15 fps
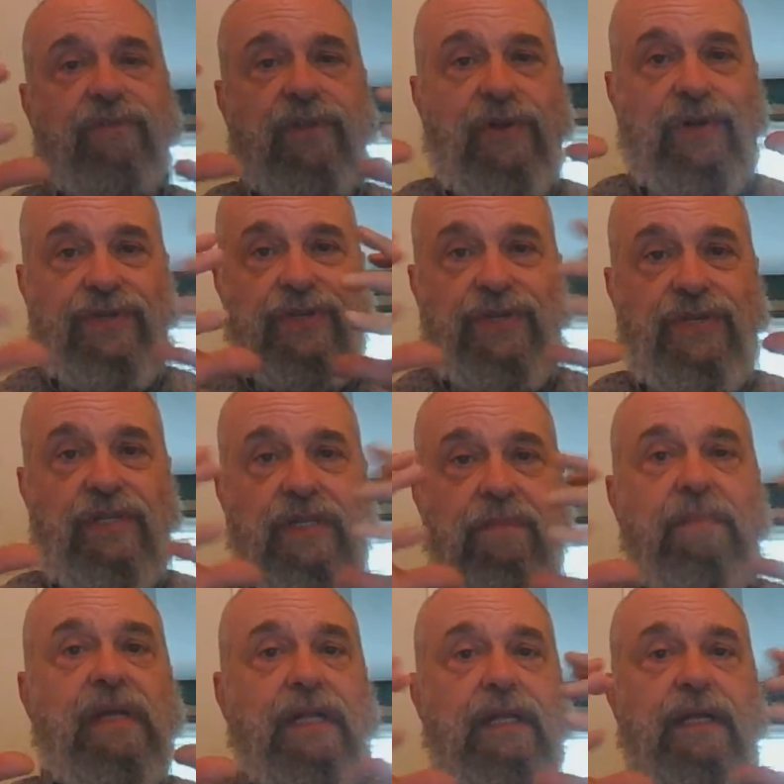clause is in the
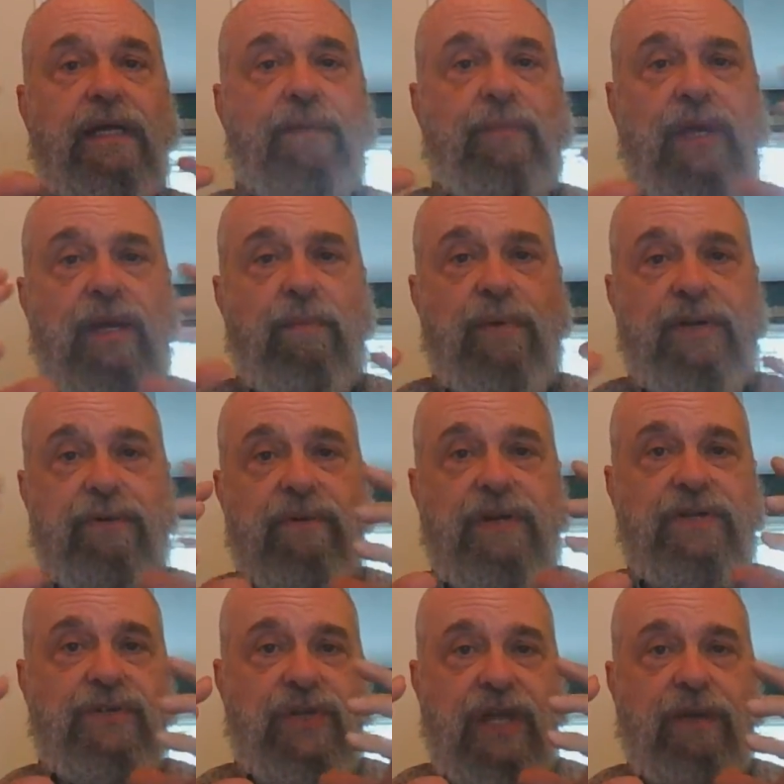middle, like peanut butter in
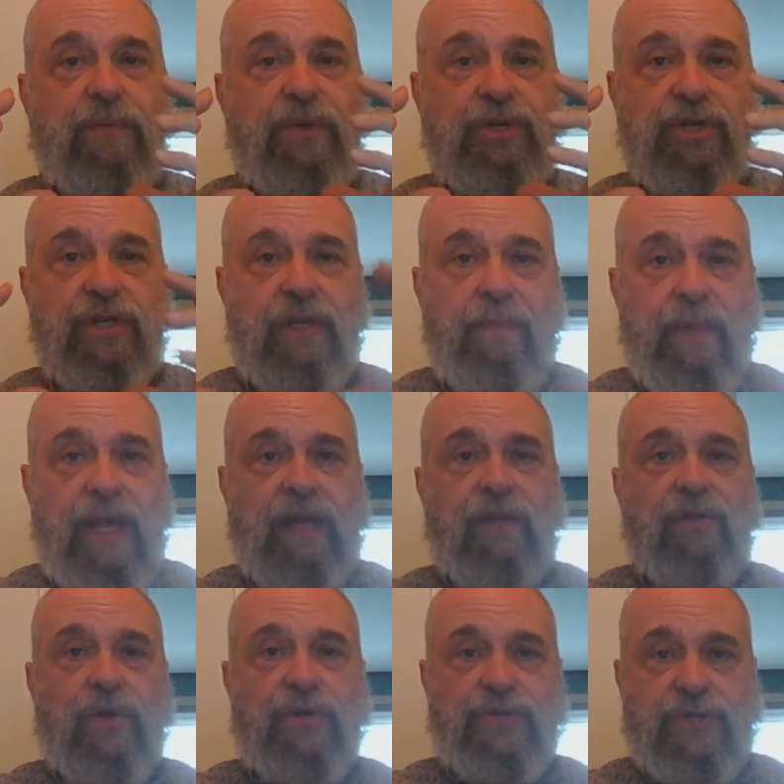a sandwich, and the main
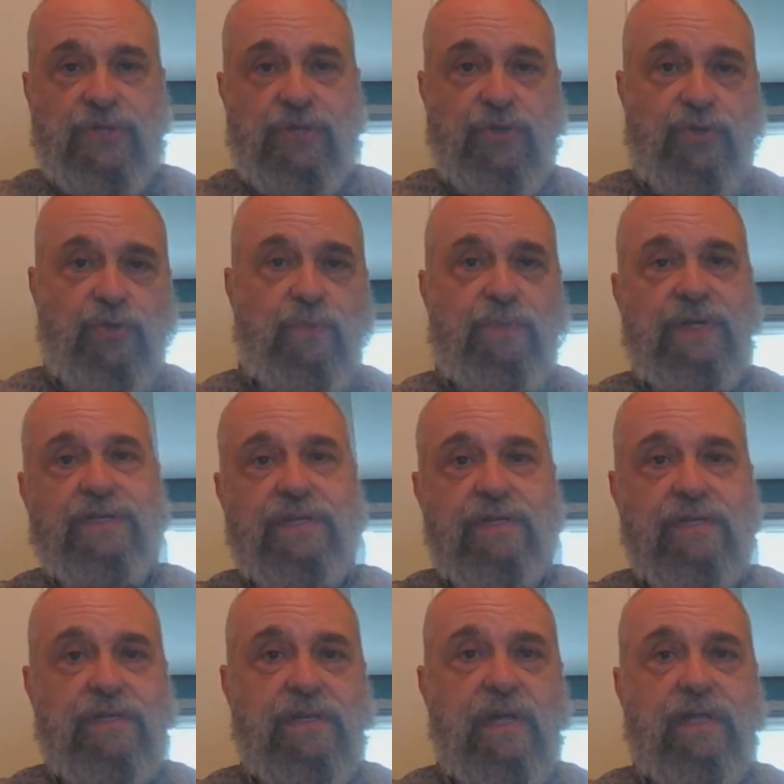clause is in two
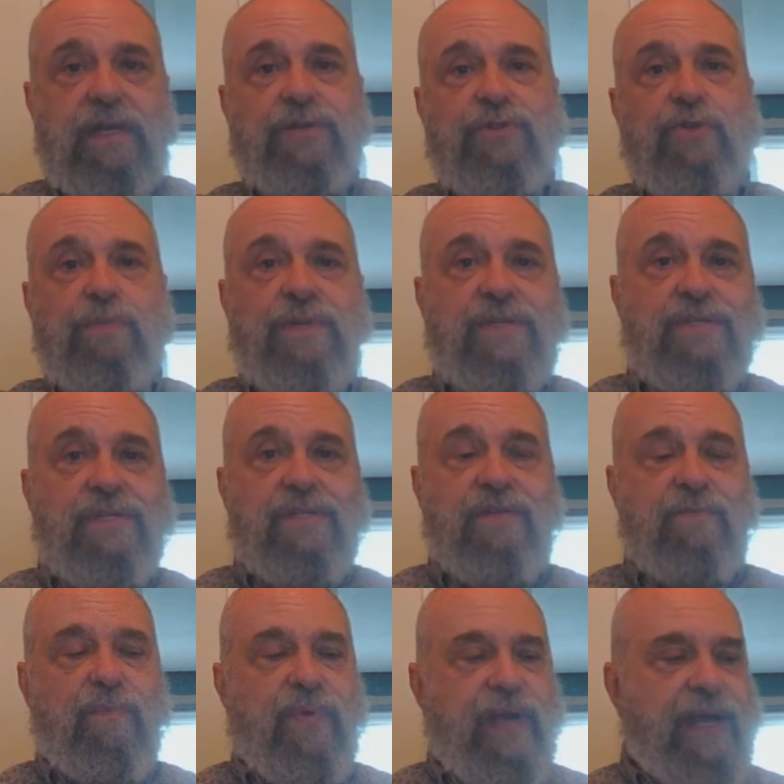pieces, like two pieces
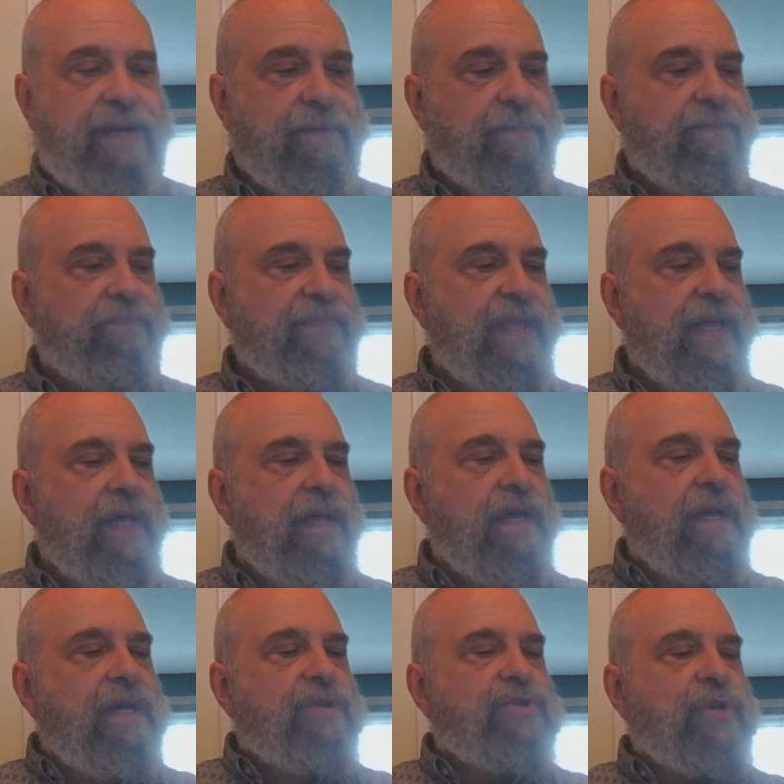of bread.
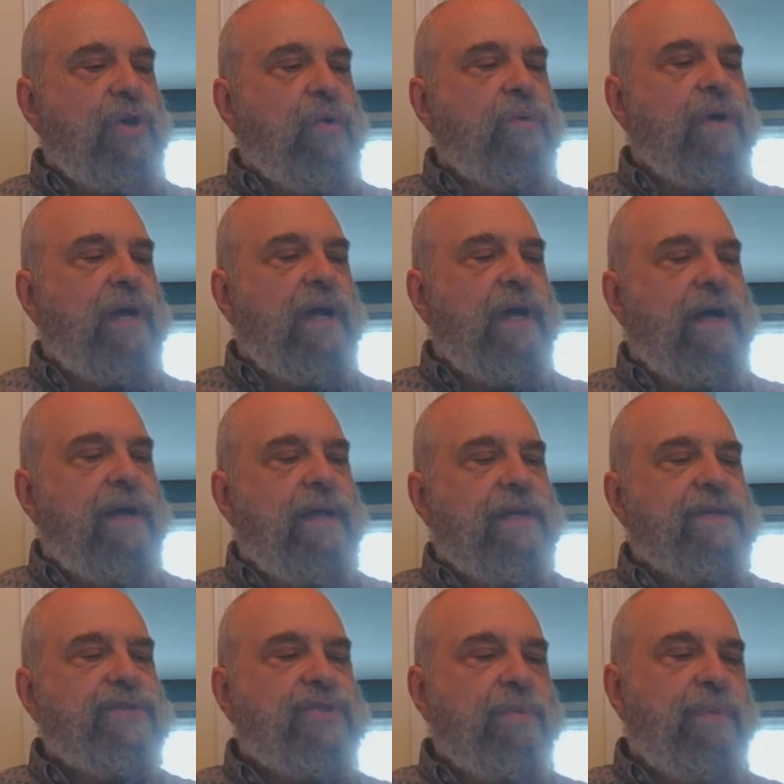
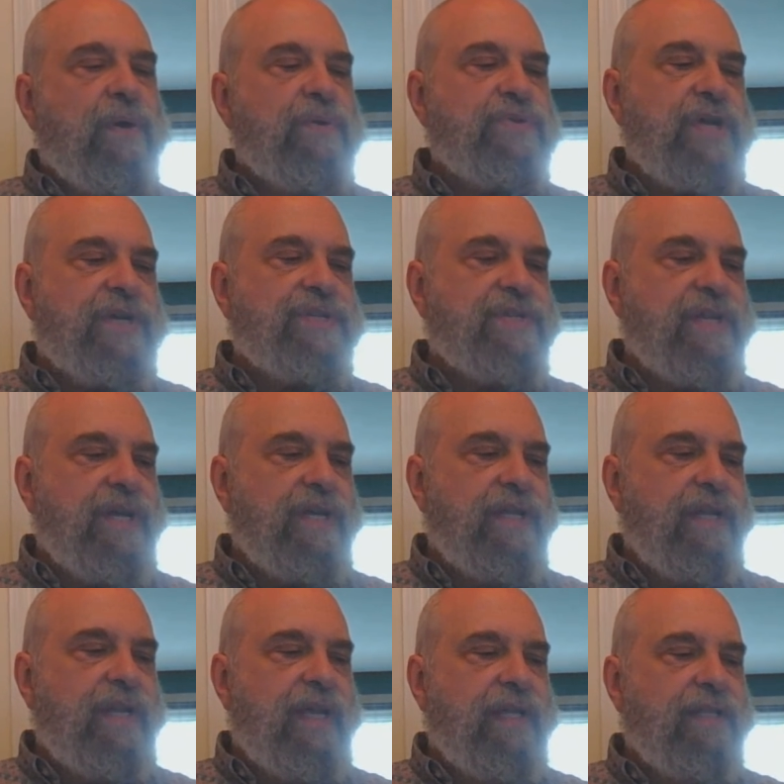So suppose I said
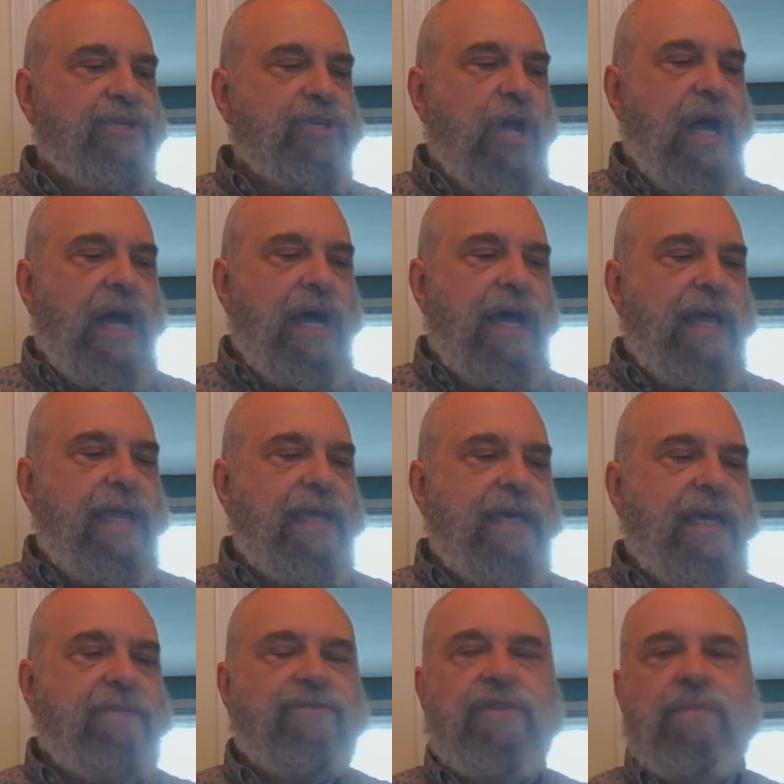in English, I
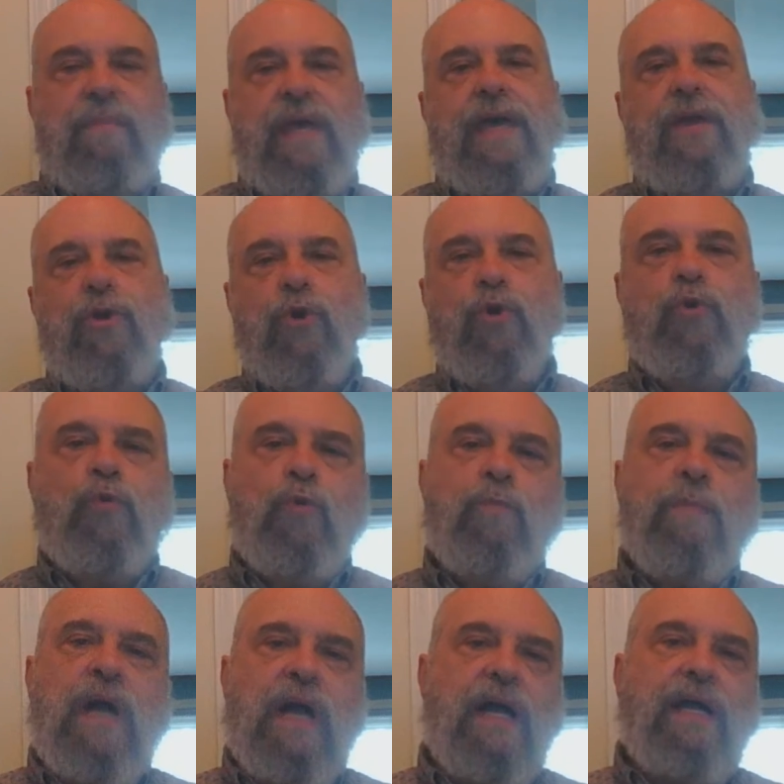gave the man
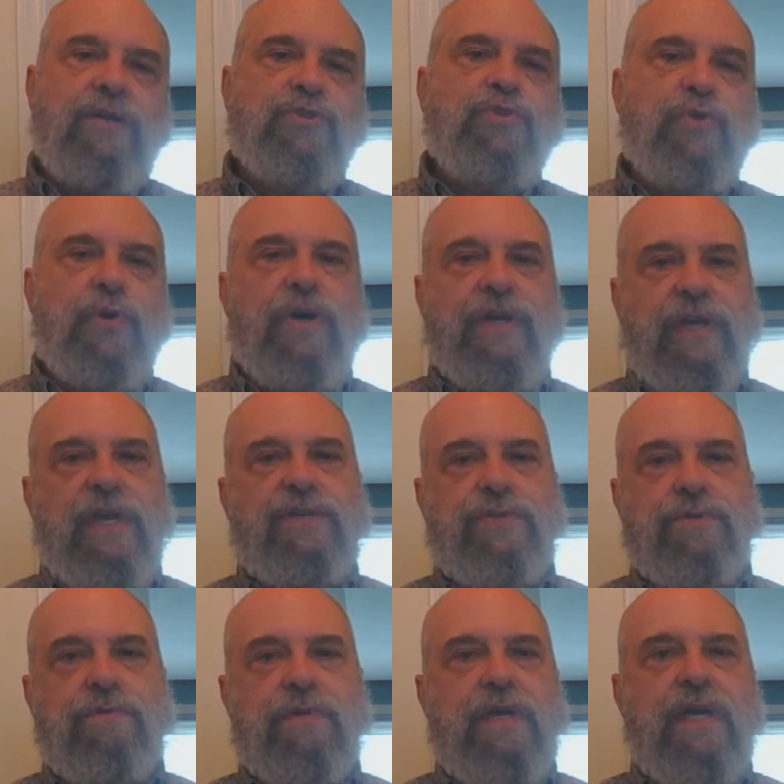whom I saw
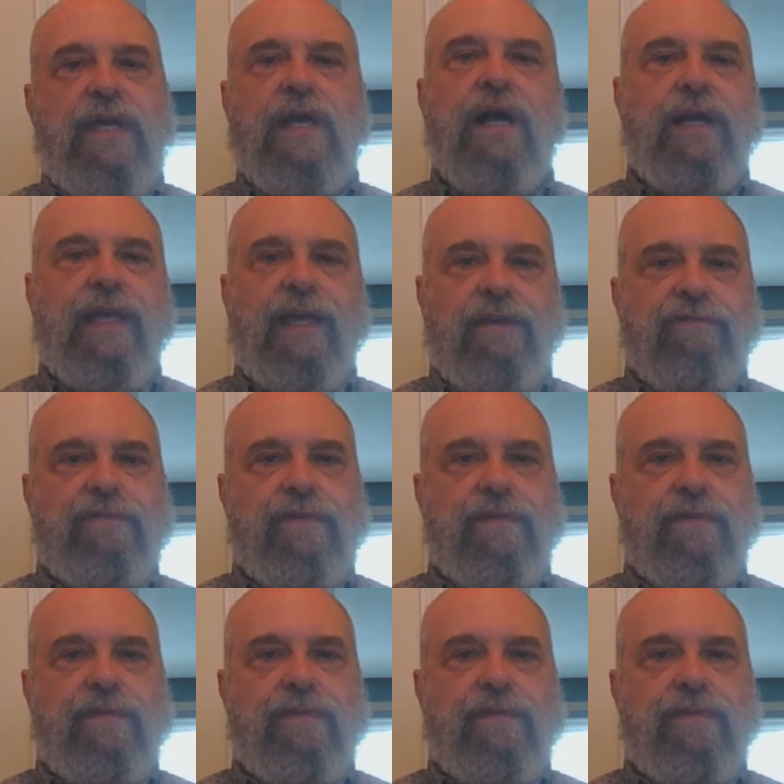yesterday a gift.